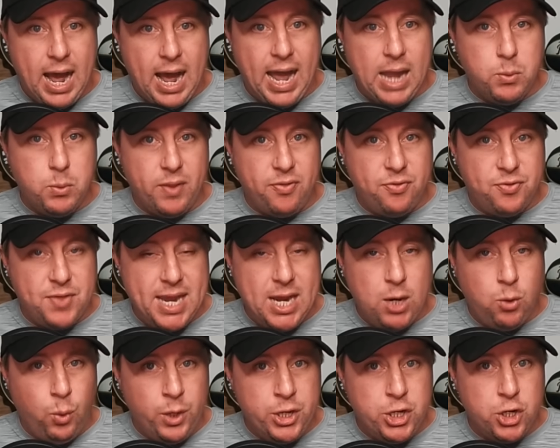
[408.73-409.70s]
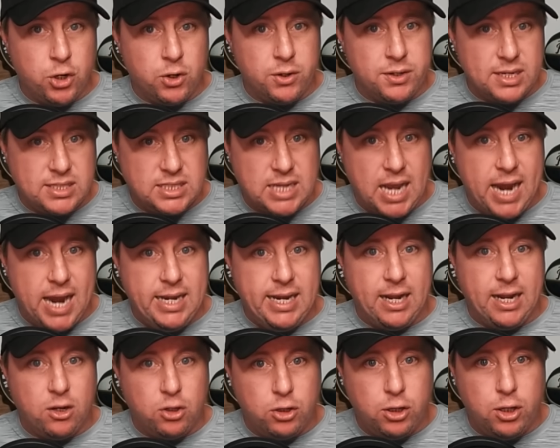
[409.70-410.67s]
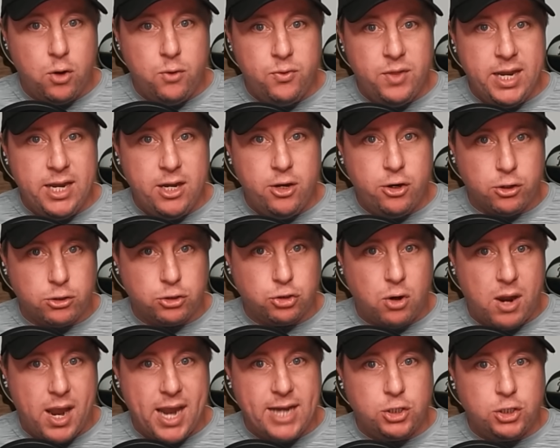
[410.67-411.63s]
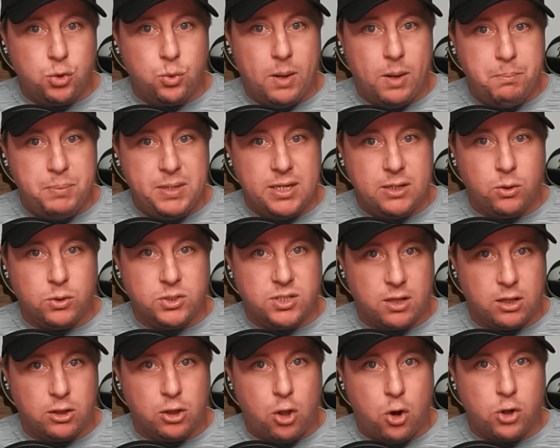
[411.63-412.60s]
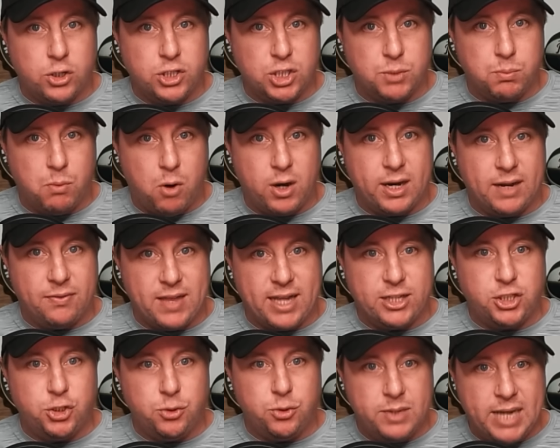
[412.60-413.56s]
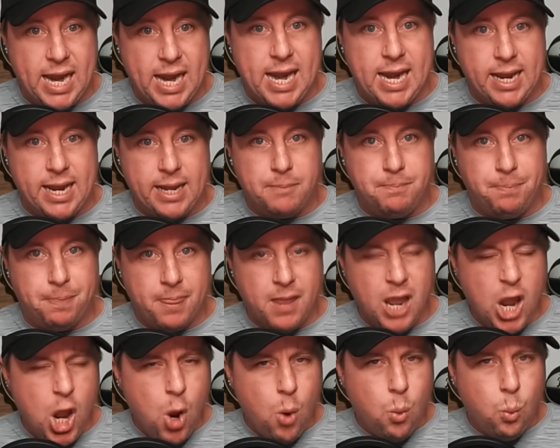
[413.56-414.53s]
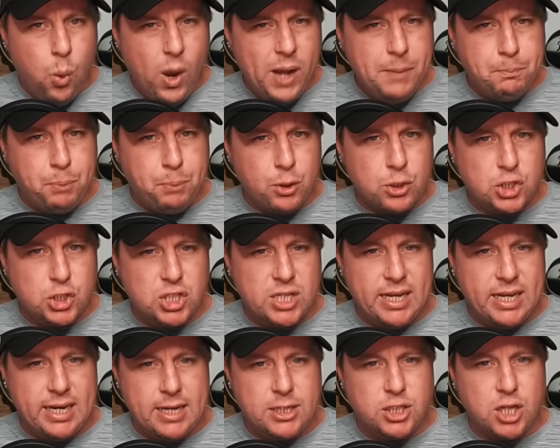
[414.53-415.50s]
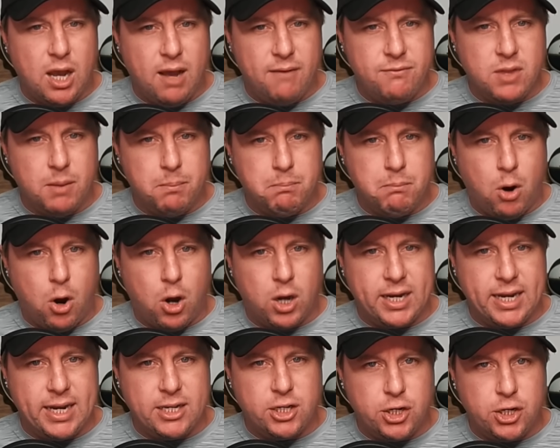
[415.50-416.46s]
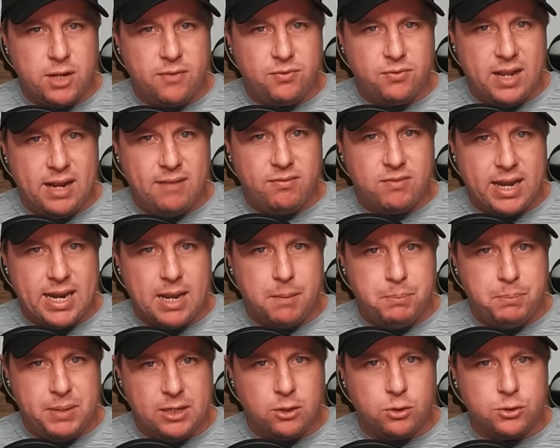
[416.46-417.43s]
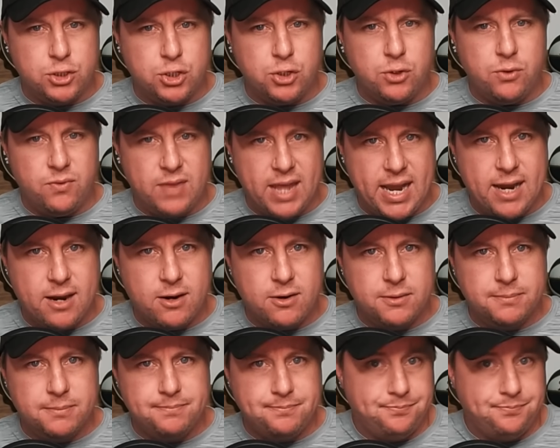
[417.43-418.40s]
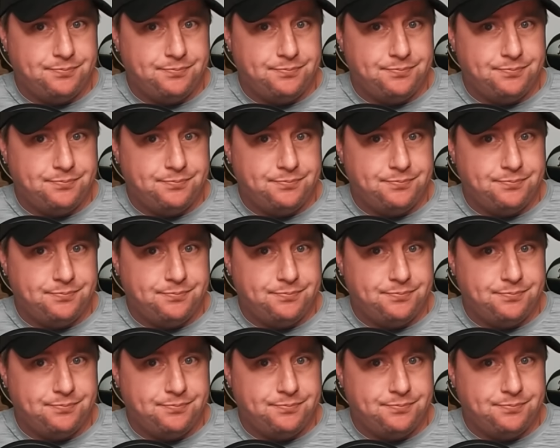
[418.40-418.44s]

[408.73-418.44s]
I would think when you're designing clothing, you're trying to appeal to the largest market that you can. What percentage of the market do you think they appeal to there?